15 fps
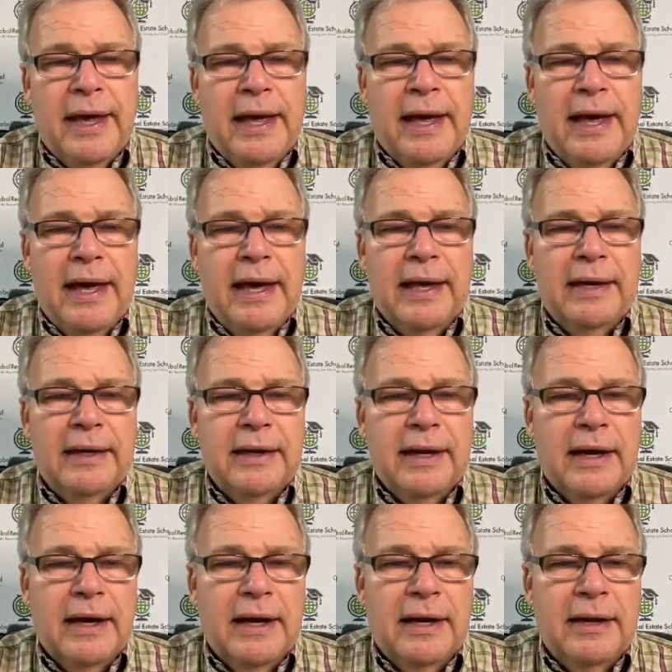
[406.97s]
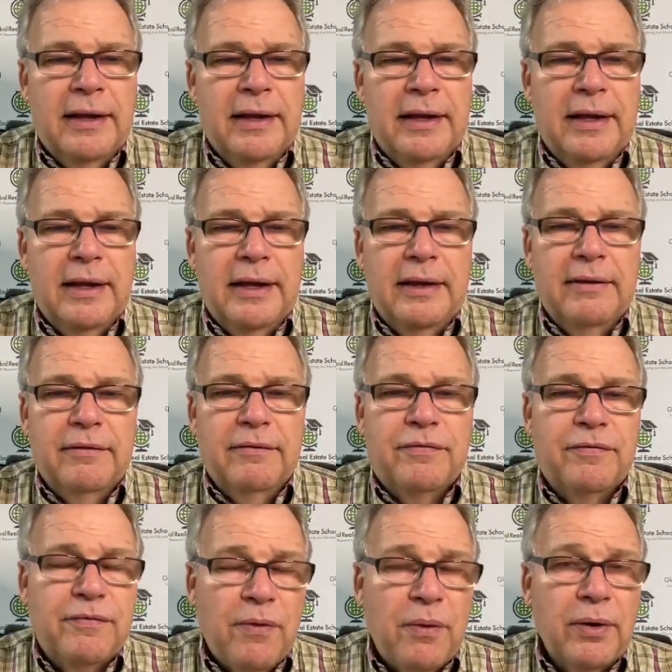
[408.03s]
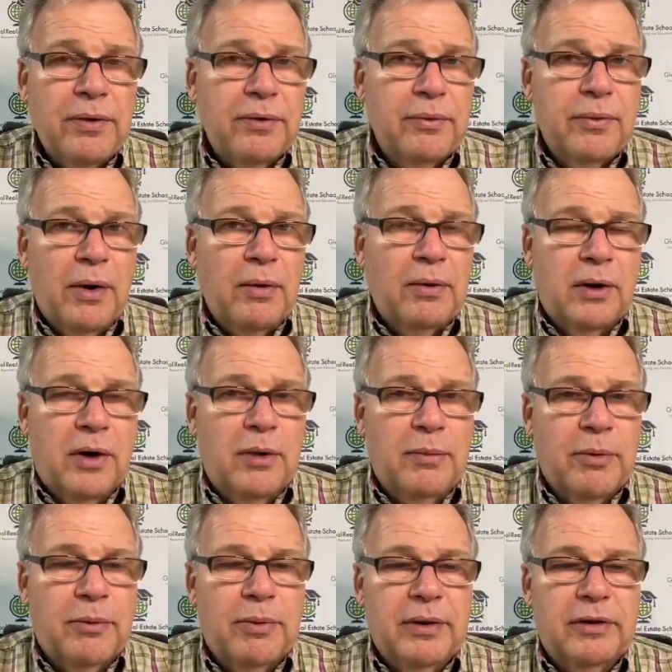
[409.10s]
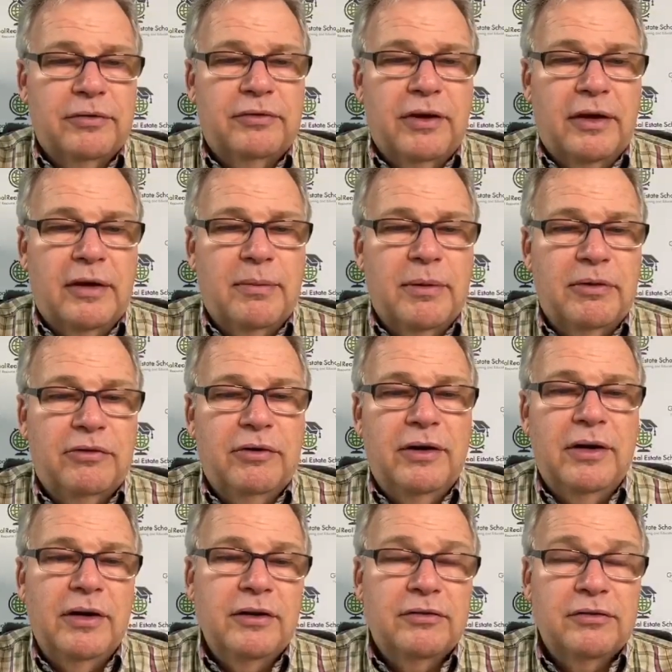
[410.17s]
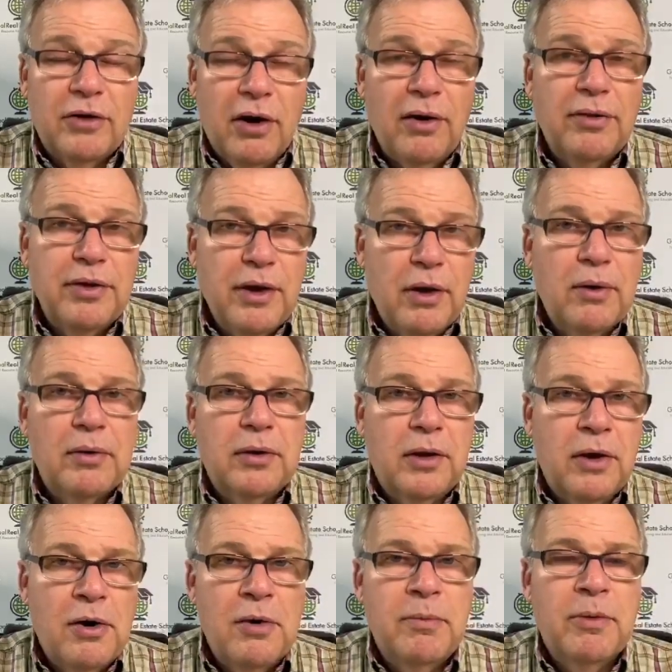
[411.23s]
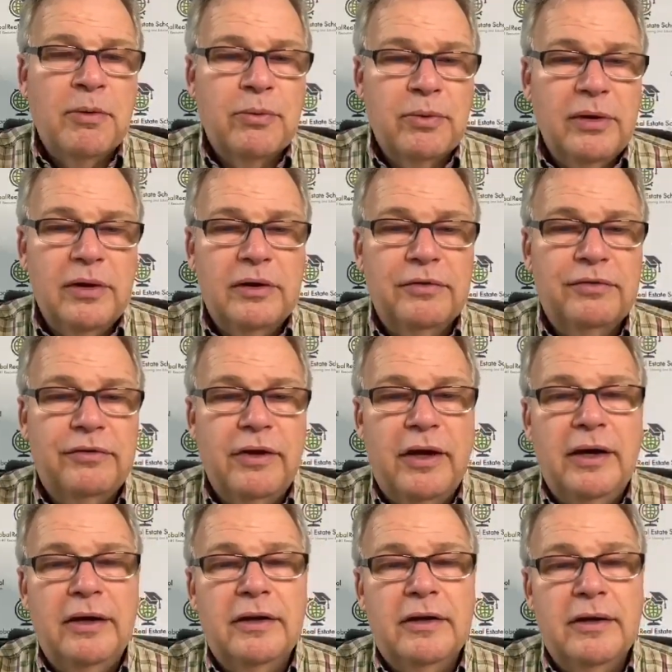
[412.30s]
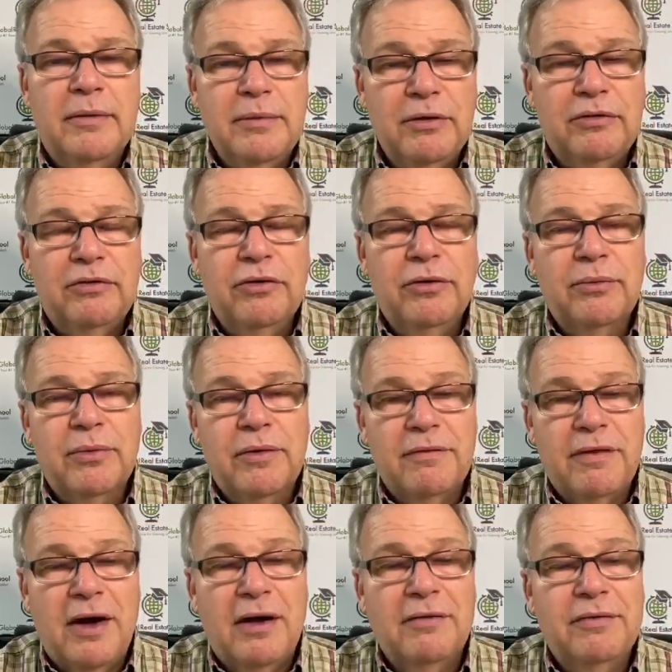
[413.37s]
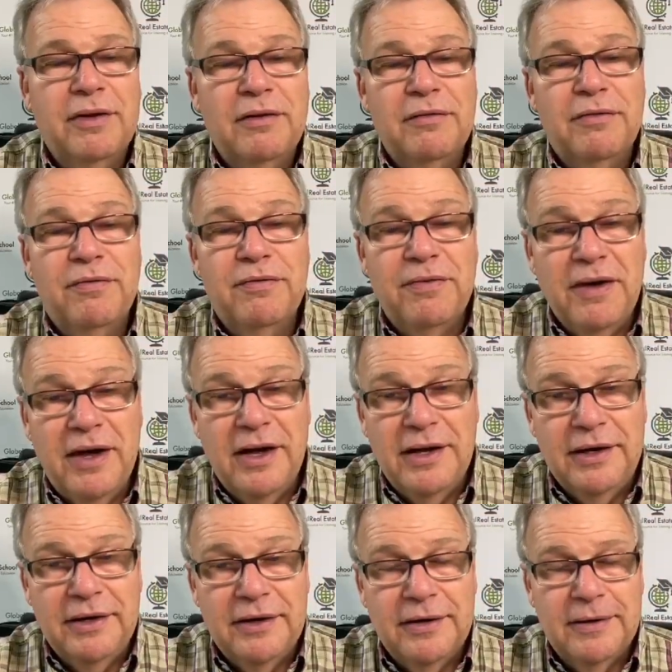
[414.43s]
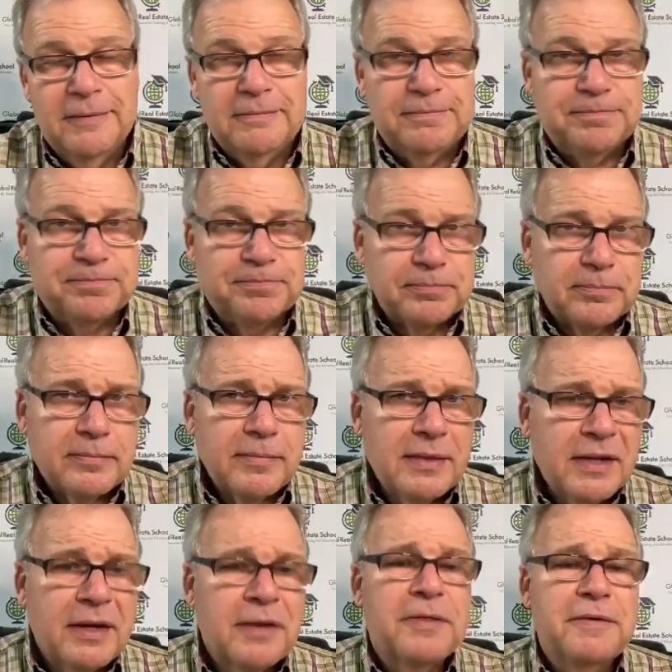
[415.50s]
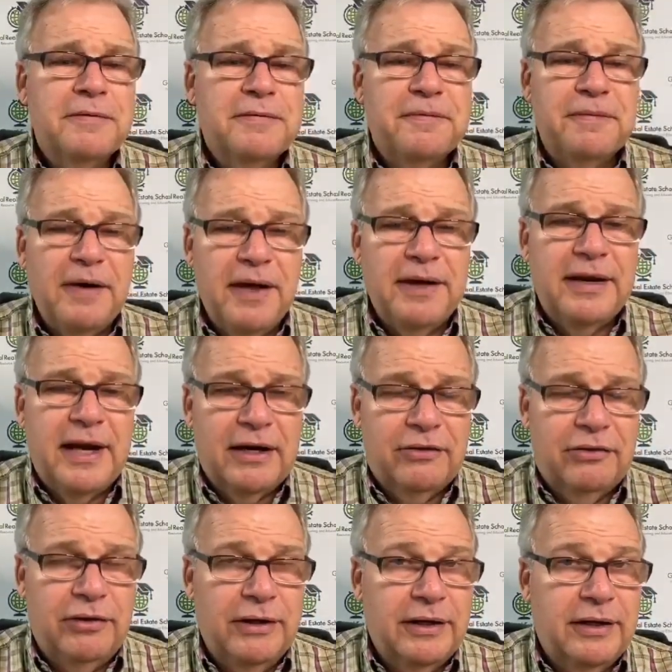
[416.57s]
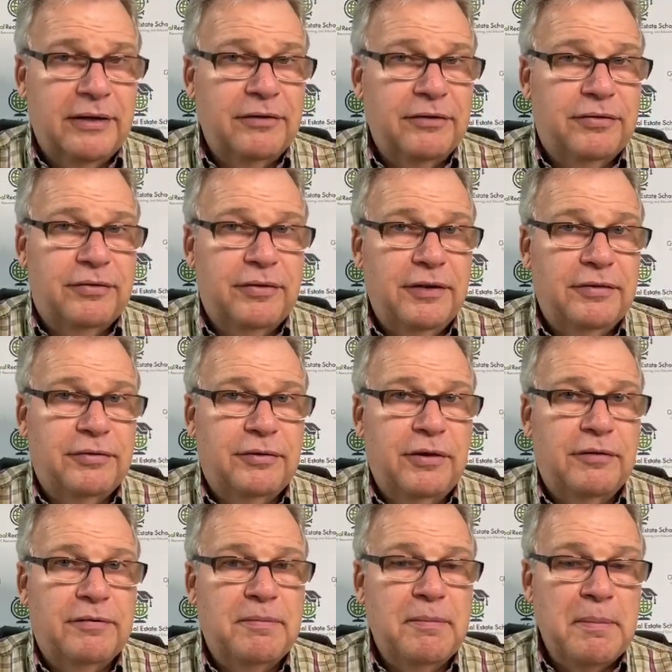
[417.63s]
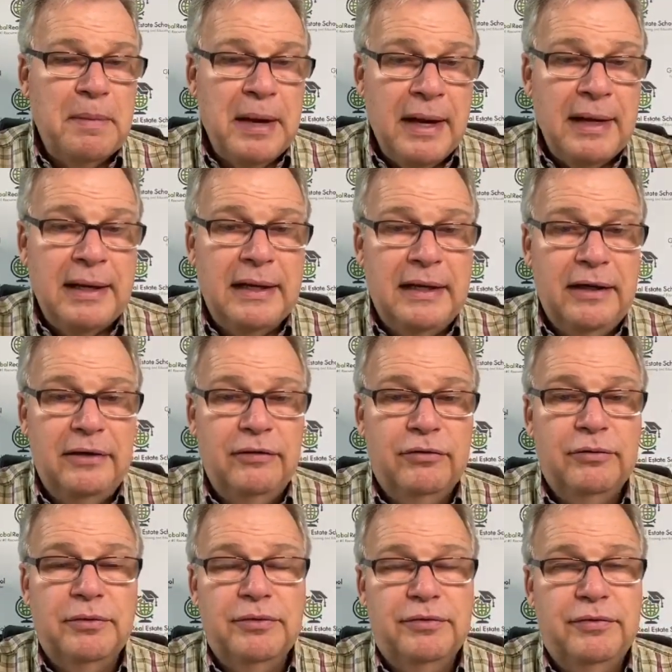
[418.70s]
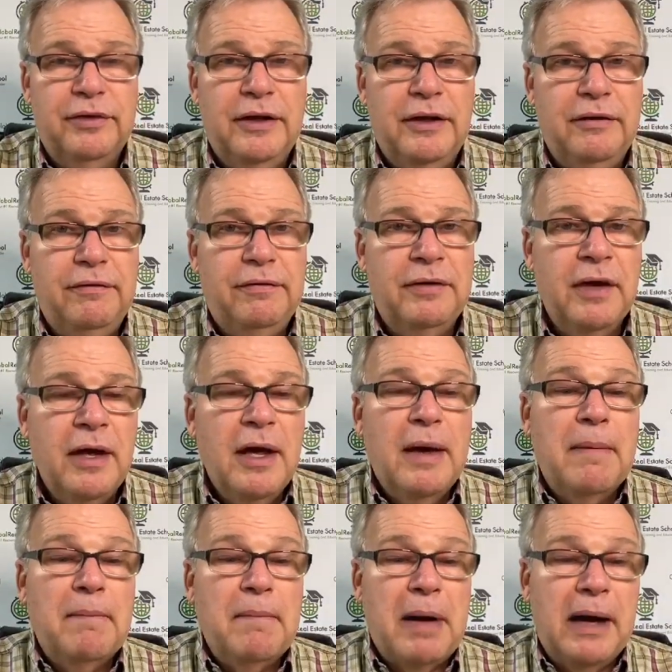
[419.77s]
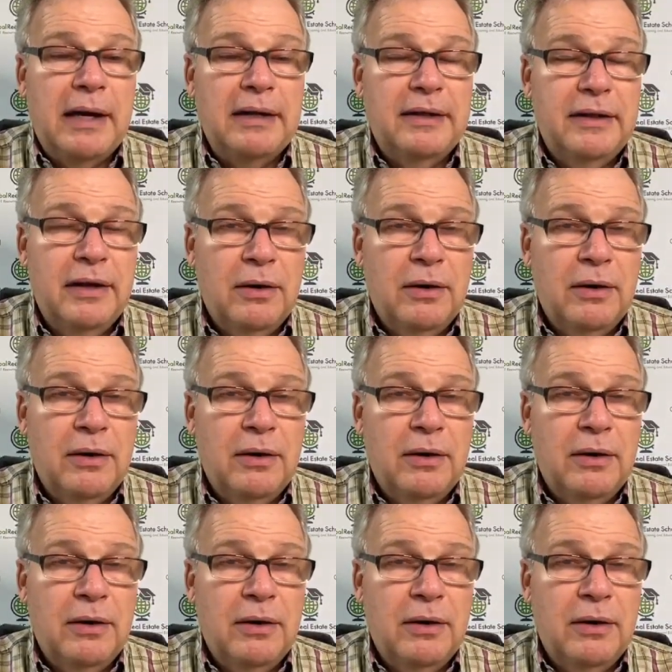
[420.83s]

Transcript: and for the Oklahoma Real Estate Commission, and it's called the Oklahoma Real Estate Commission Revolving Fund. The fund actually consists of monies received by the